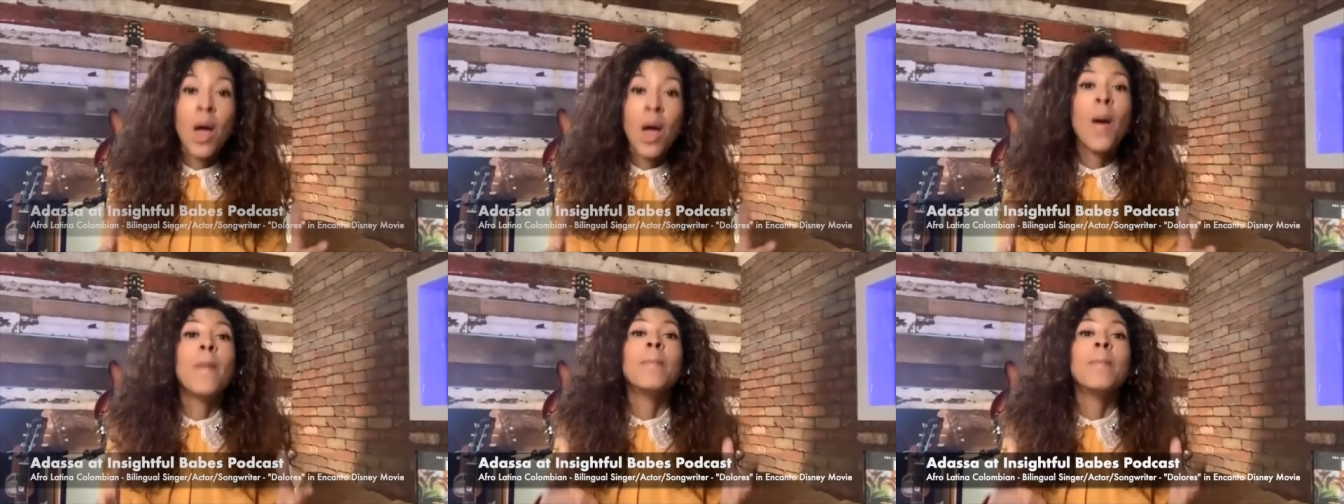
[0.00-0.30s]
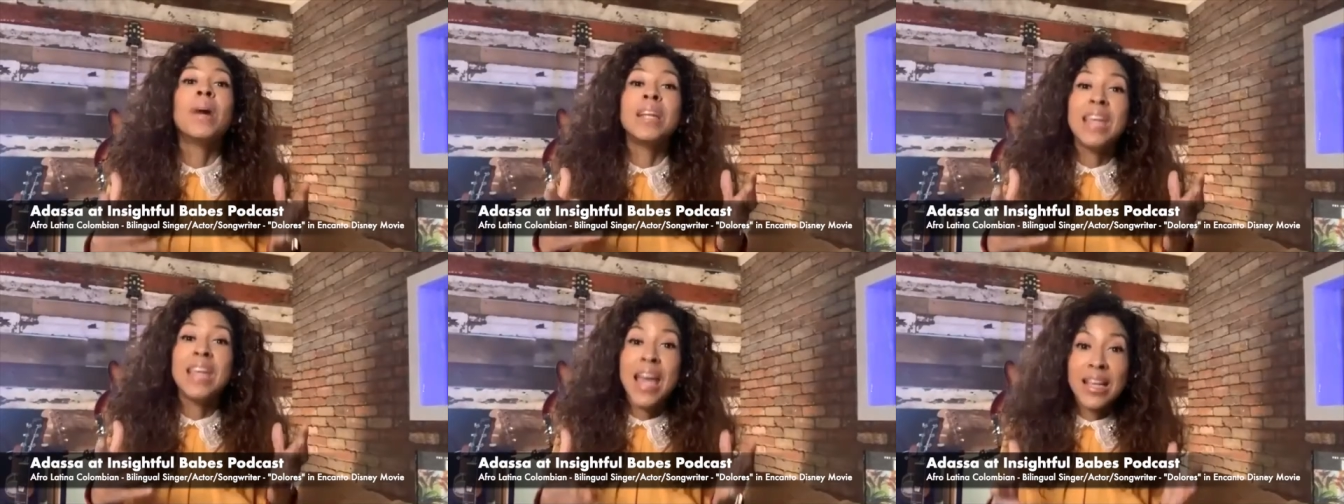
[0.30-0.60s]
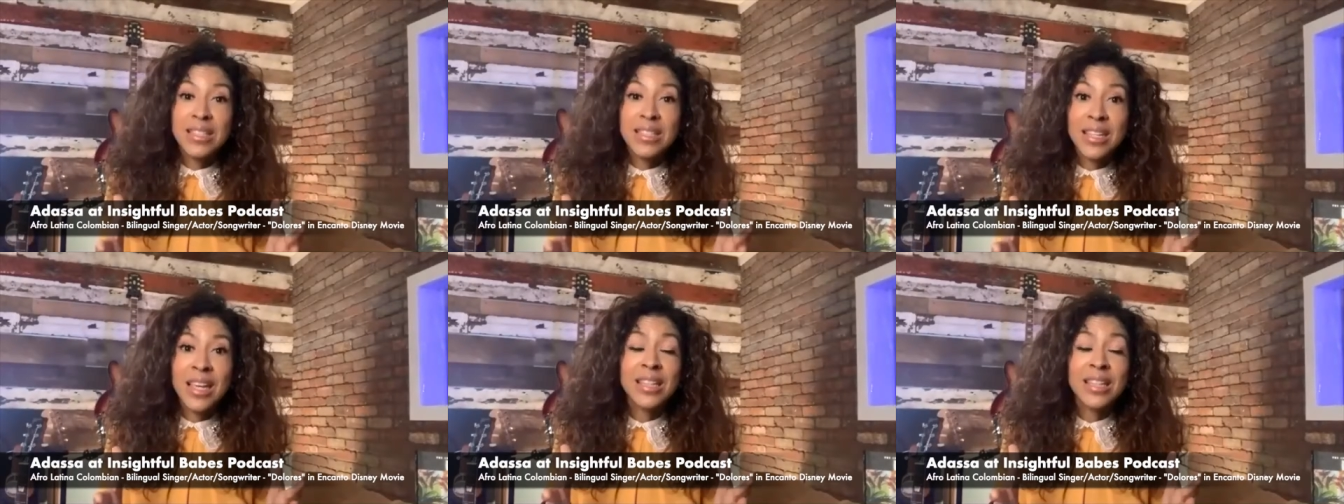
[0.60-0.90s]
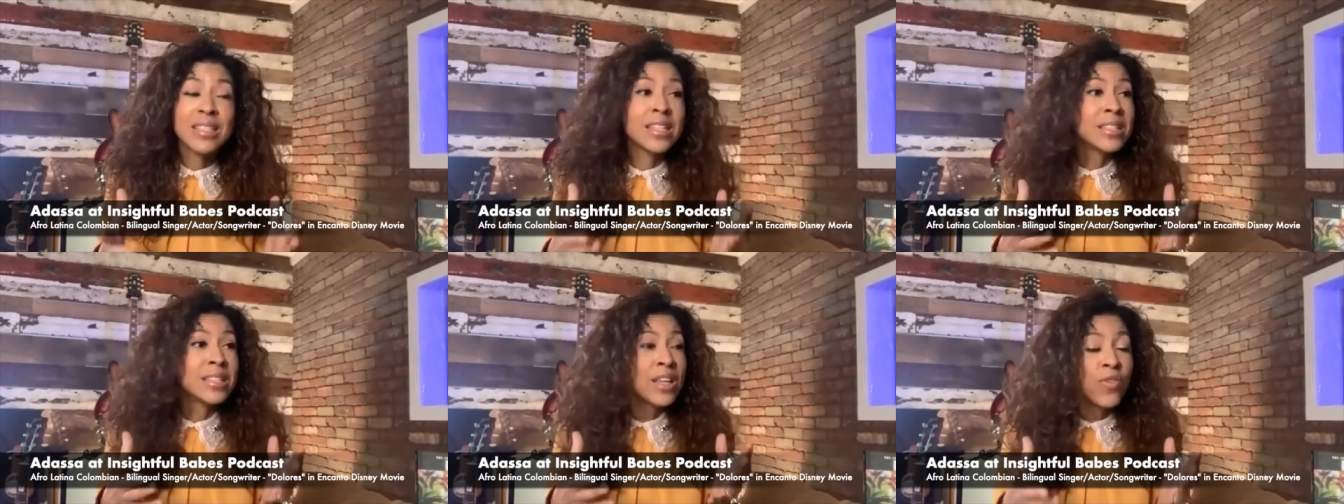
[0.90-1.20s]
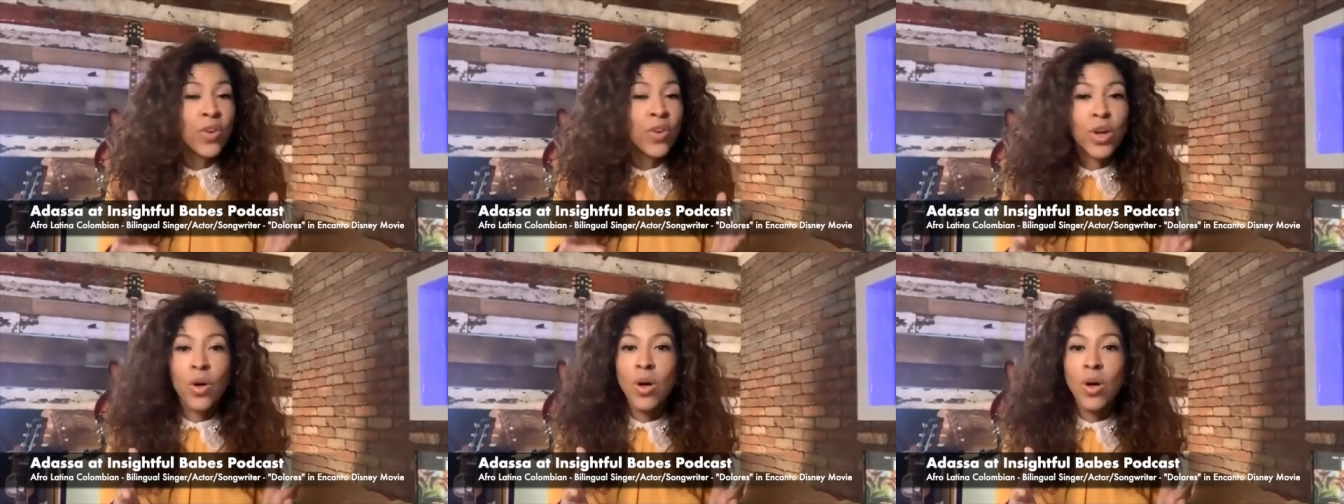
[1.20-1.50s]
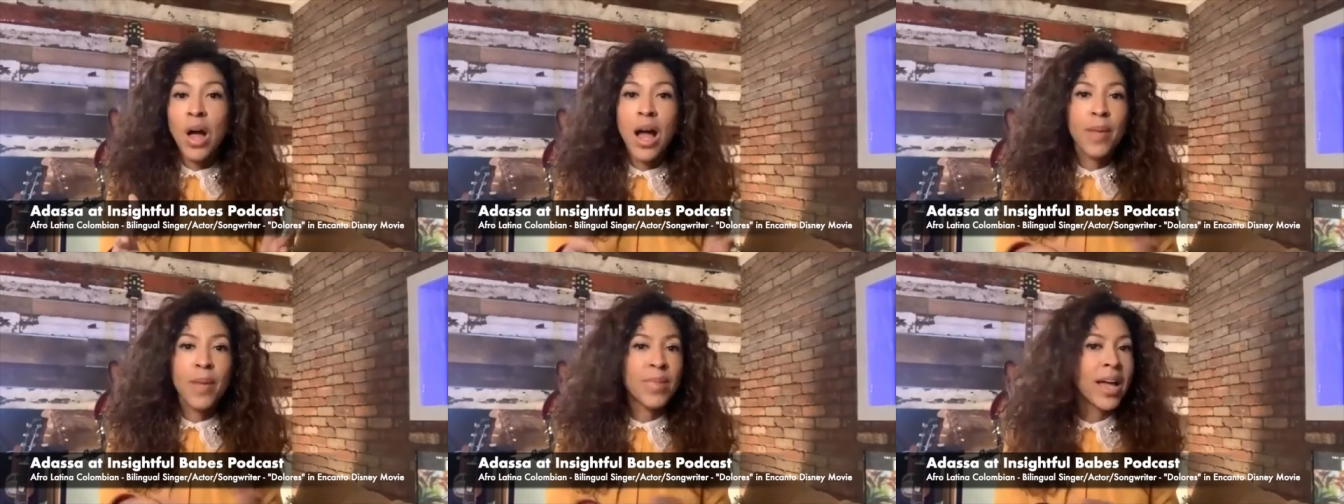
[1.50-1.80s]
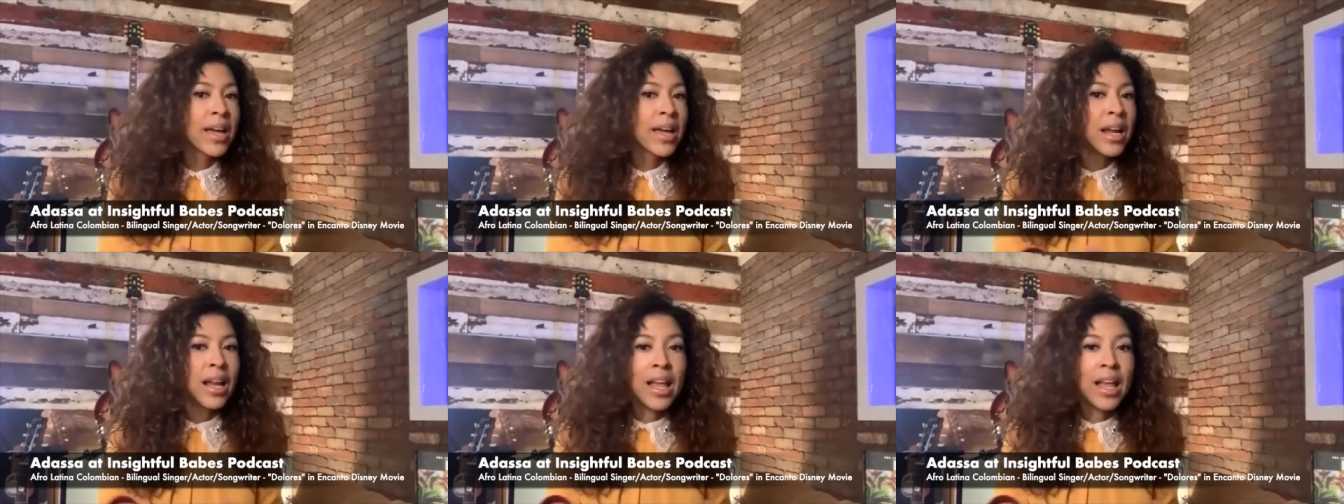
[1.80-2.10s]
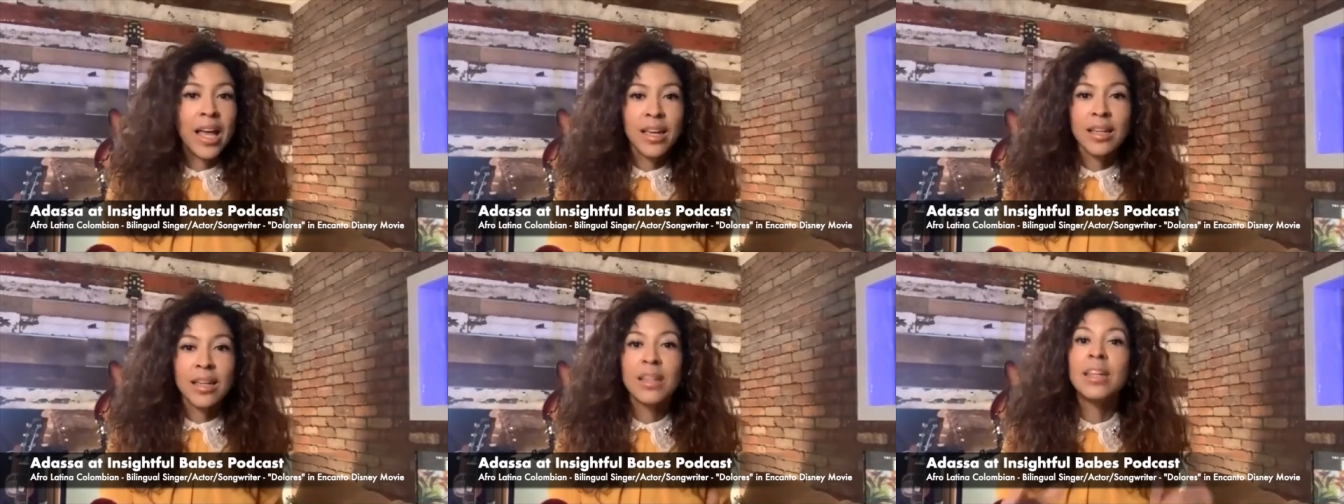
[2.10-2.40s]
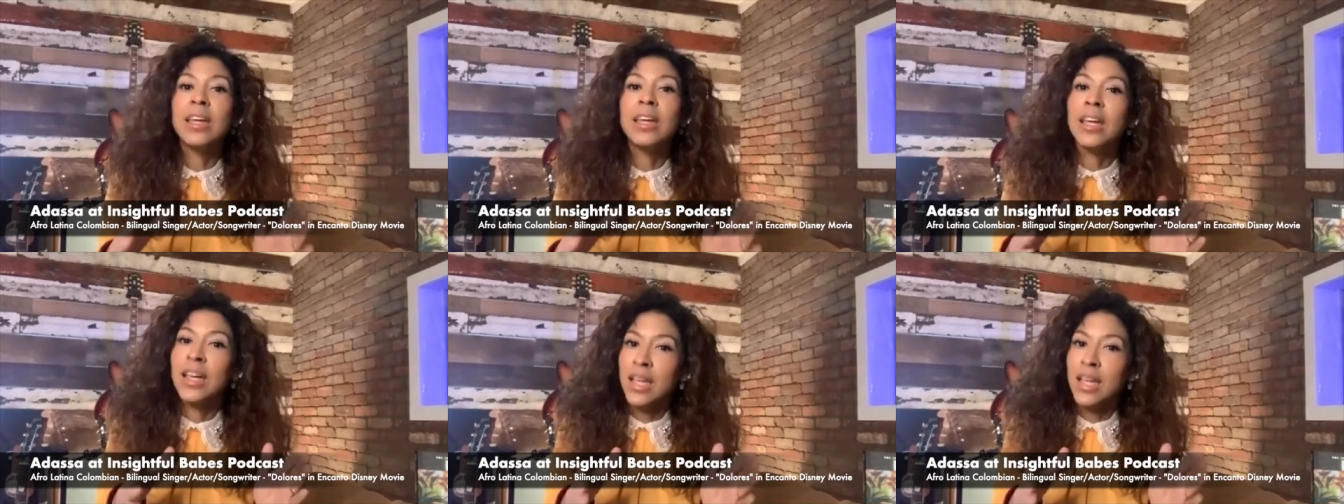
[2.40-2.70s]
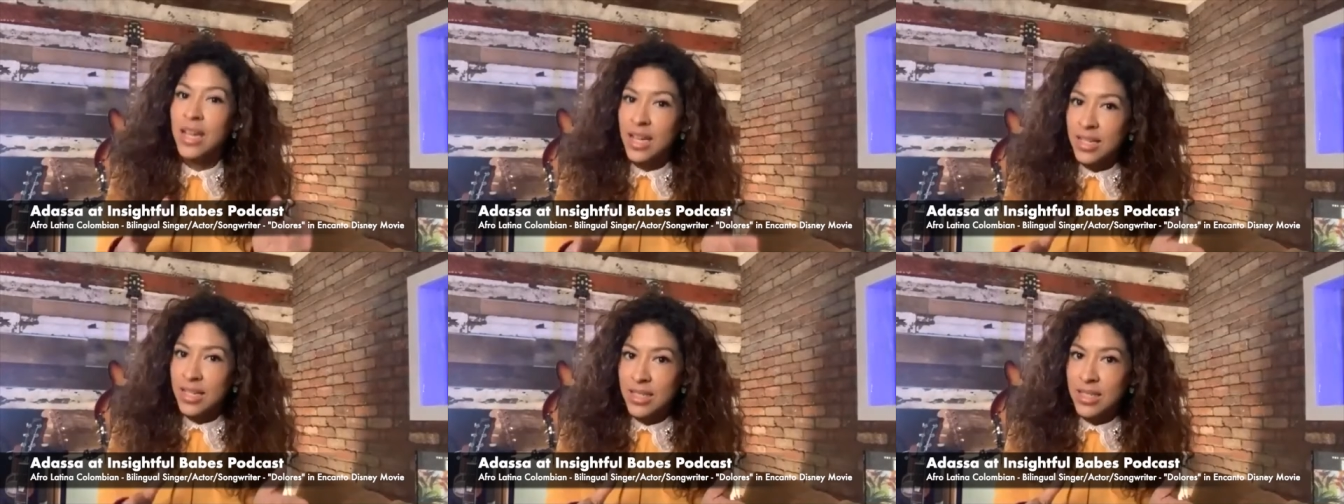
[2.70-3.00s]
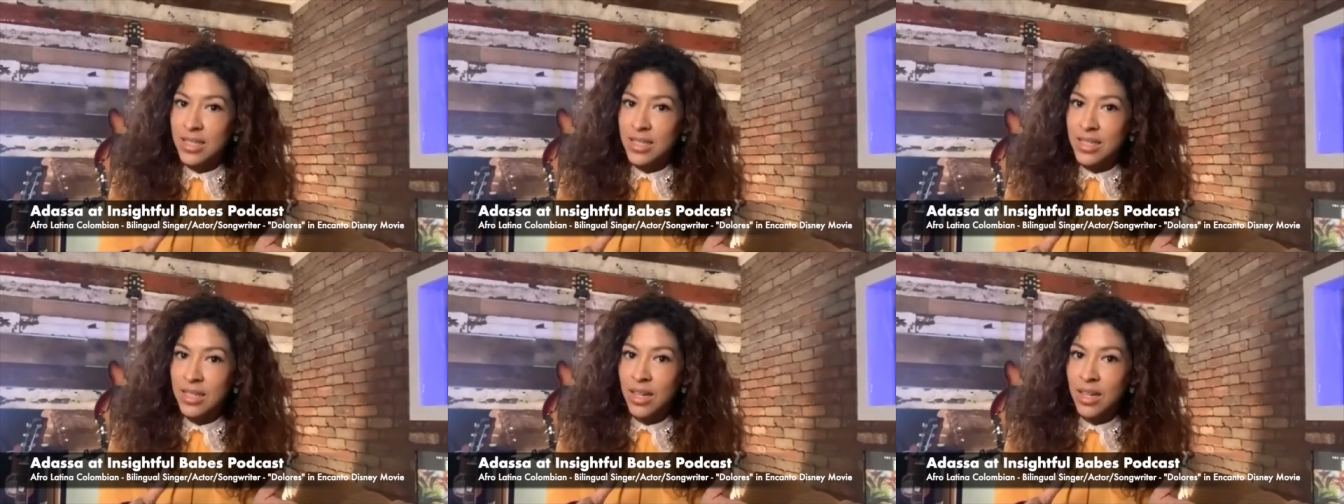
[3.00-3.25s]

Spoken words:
But yes, is it difficult? I'm not going to lie. It is.